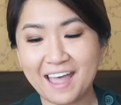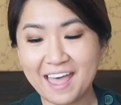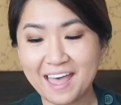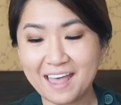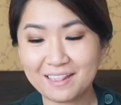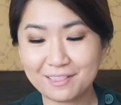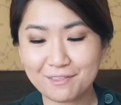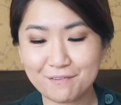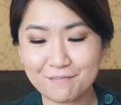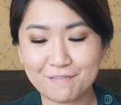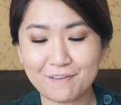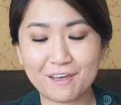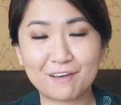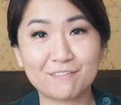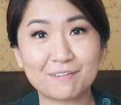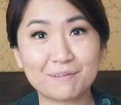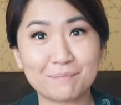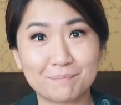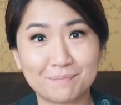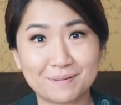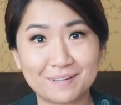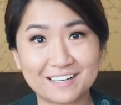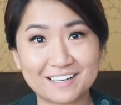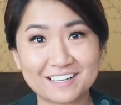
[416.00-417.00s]
I had the
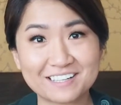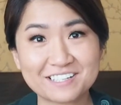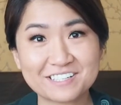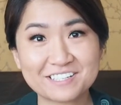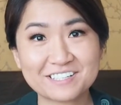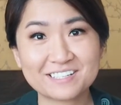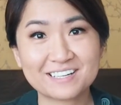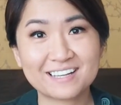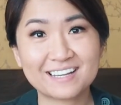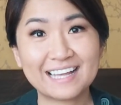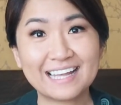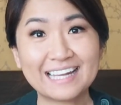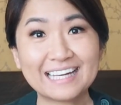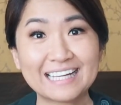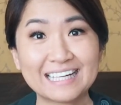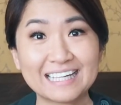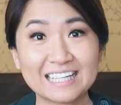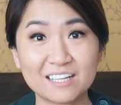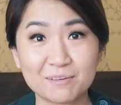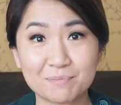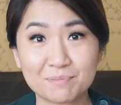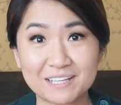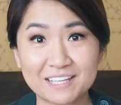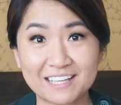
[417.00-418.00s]
Velvet Blush and
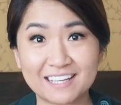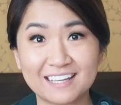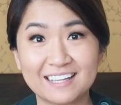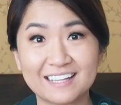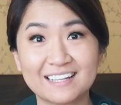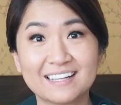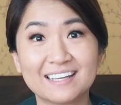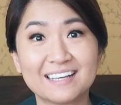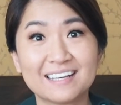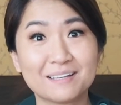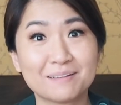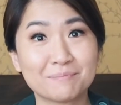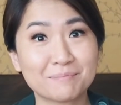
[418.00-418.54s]
a lip kit